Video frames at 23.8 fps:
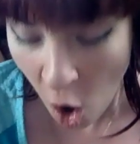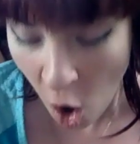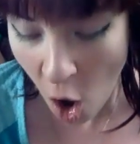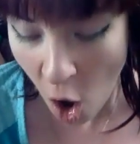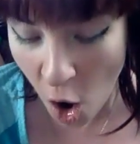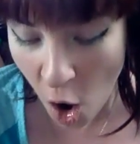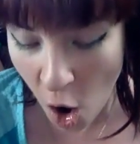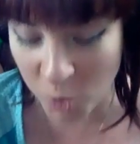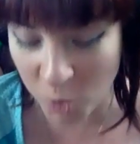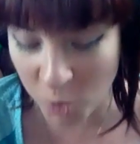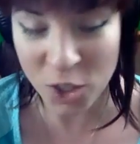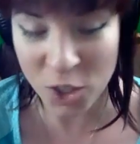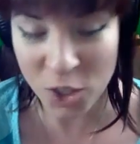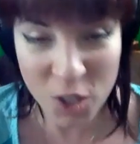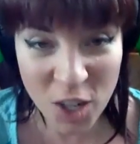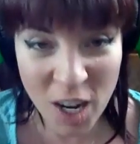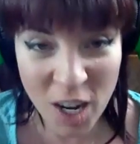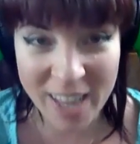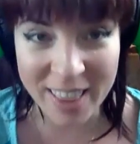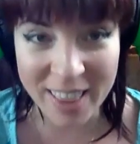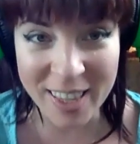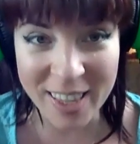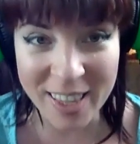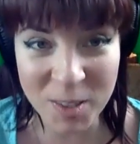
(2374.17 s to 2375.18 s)
Oh
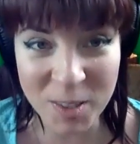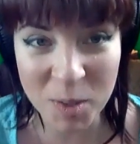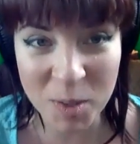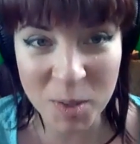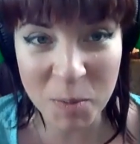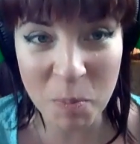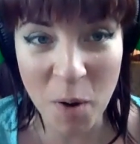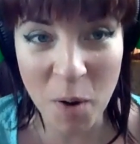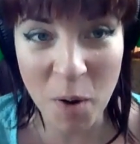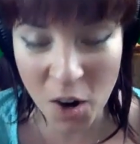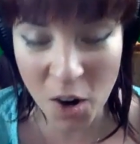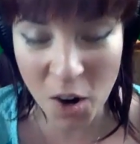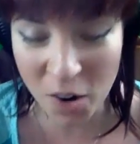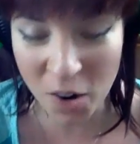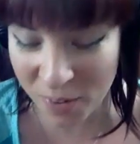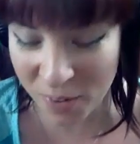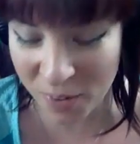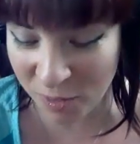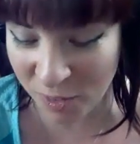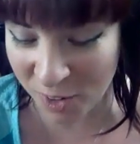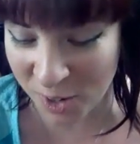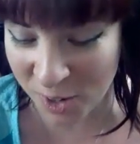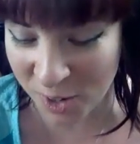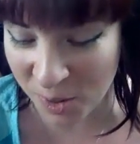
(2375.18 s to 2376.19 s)
shit, this one's
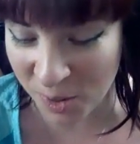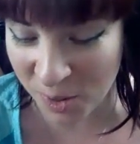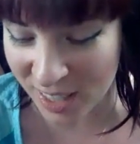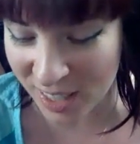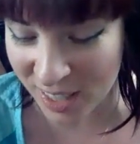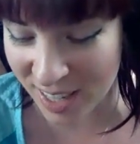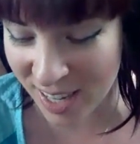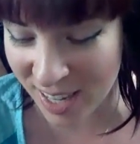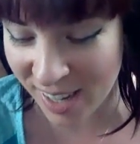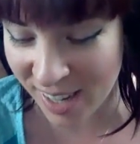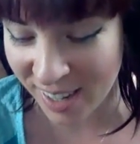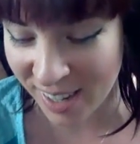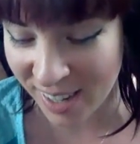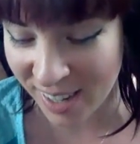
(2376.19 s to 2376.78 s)
perfect for you, Lizzy.